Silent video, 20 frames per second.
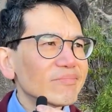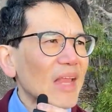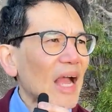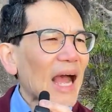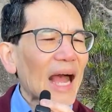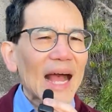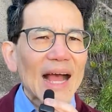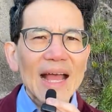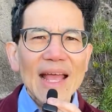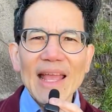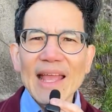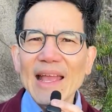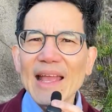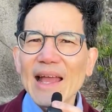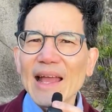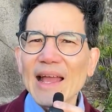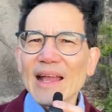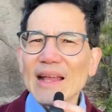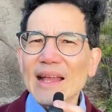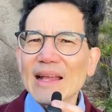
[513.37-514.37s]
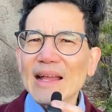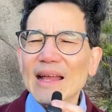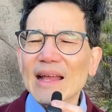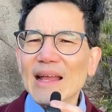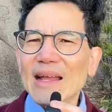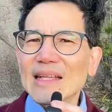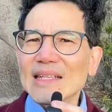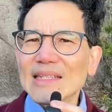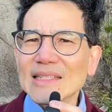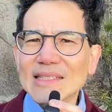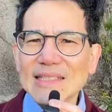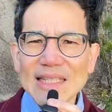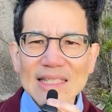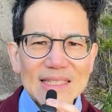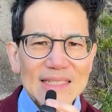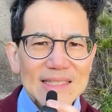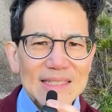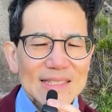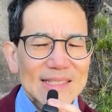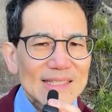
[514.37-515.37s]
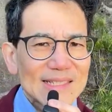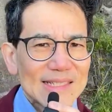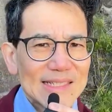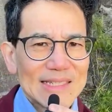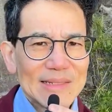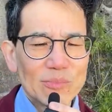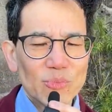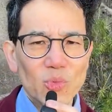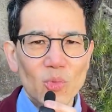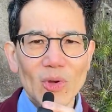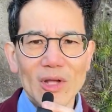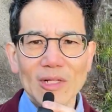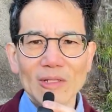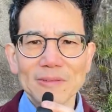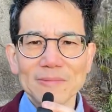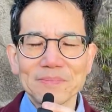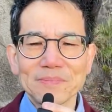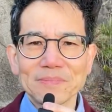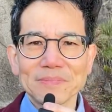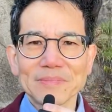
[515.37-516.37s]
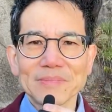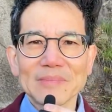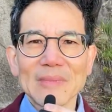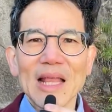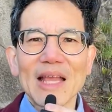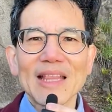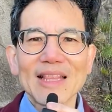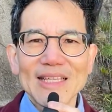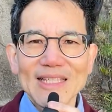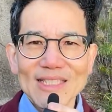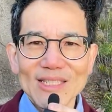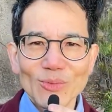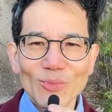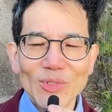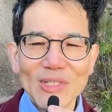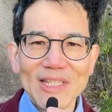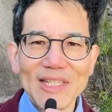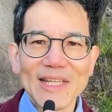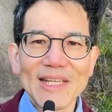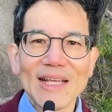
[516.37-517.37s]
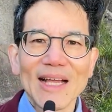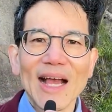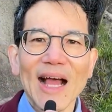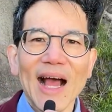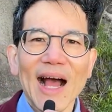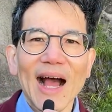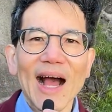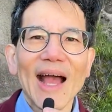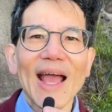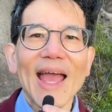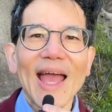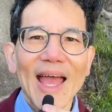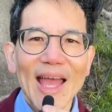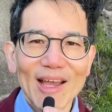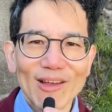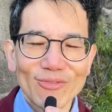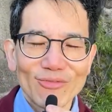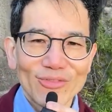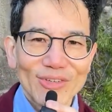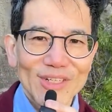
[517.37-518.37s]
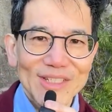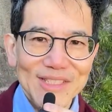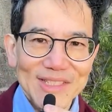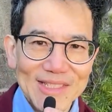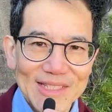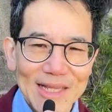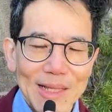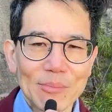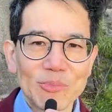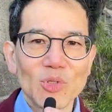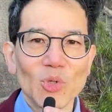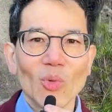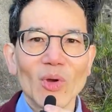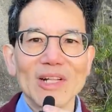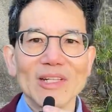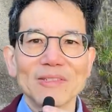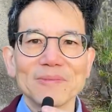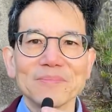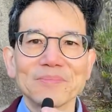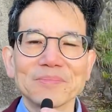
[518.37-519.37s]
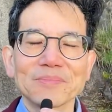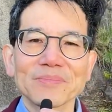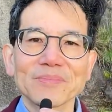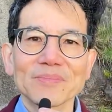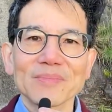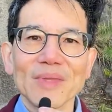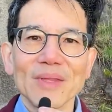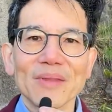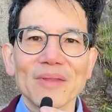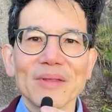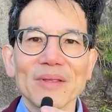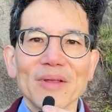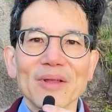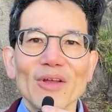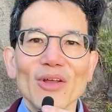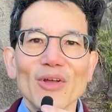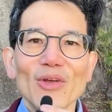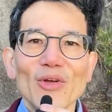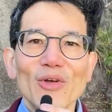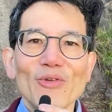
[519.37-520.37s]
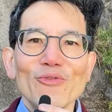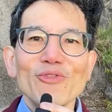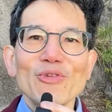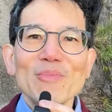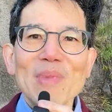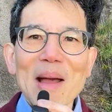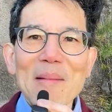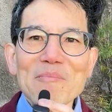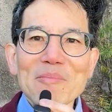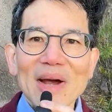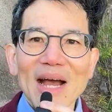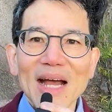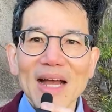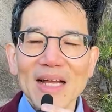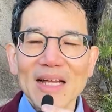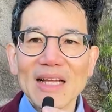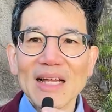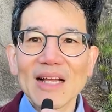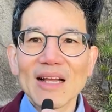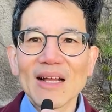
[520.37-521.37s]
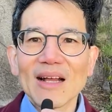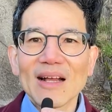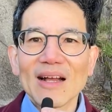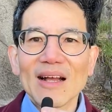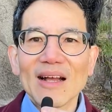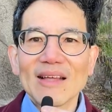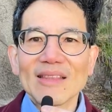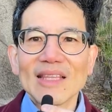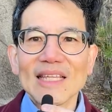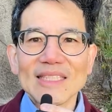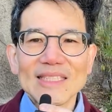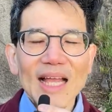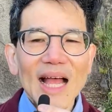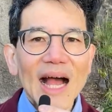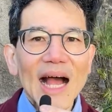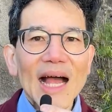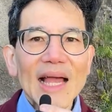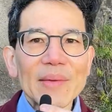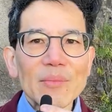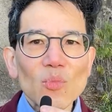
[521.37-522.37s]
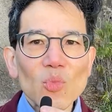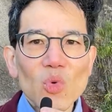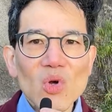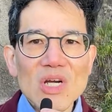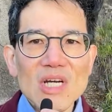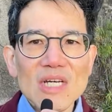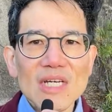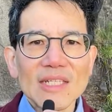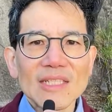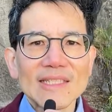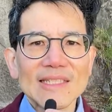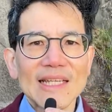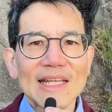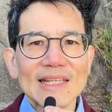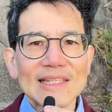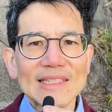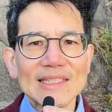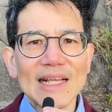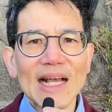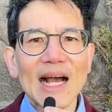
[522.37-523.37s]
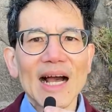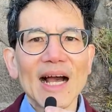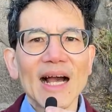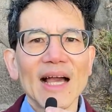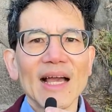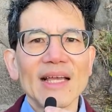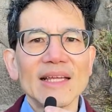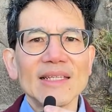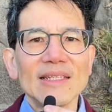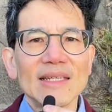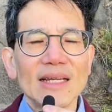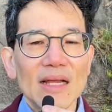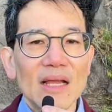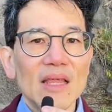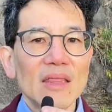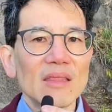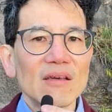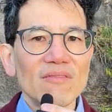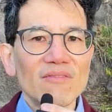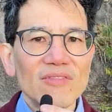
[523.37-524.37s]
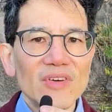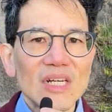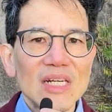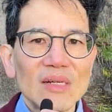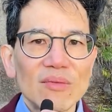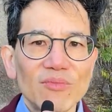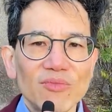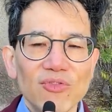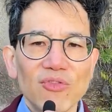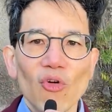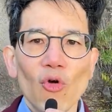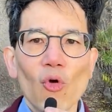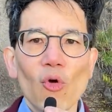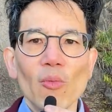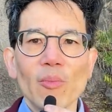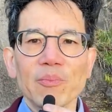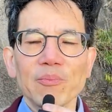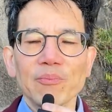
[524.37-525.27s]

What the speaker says: I didn't sleep well. This week, I have slept well. Remember, the time words guide the verb form.